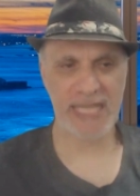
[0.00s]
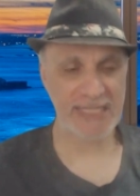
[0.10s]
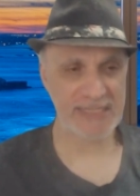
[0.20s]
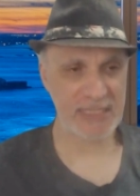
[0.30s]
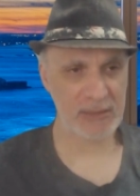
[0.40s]

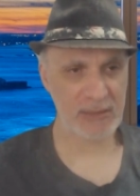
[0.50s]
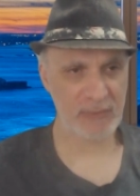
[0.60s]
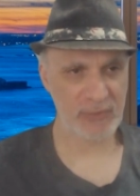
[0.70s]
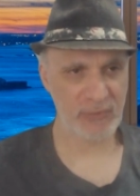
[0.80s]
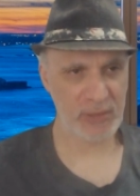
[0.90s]
that's another
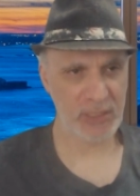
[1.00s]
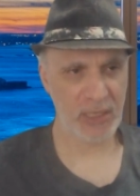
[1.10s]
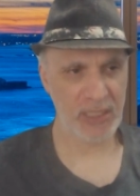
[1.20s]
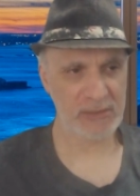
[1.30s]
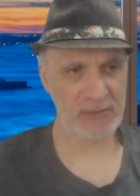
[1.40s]
word for
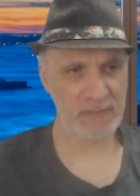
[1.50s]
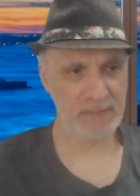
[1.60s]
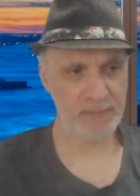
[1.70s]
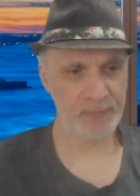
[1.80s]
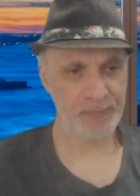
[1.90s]
nut.
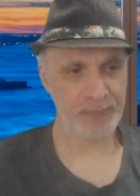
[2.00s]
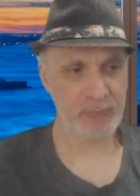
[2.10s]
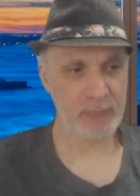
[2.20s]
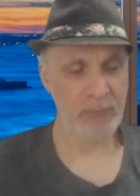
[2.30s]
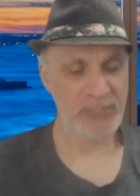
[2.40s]

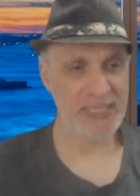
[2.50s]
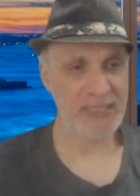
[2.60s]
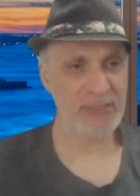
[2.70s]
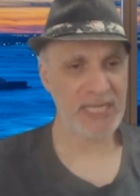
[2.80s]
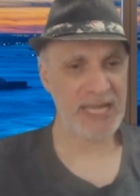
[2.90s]
But
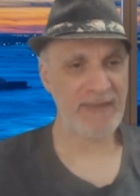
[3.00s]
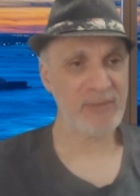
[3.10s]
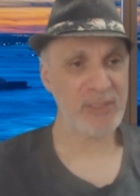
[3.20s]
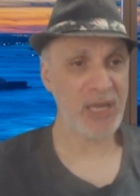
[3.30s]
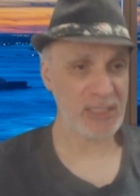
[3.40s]
then you can
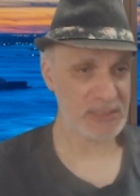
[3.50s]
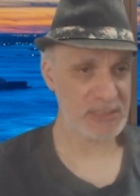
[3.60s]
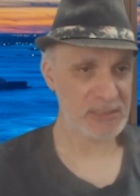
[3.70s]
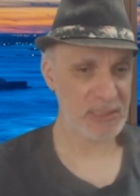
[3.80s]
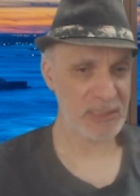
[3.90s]
have
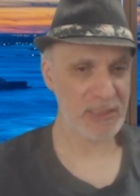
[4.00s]
nuts,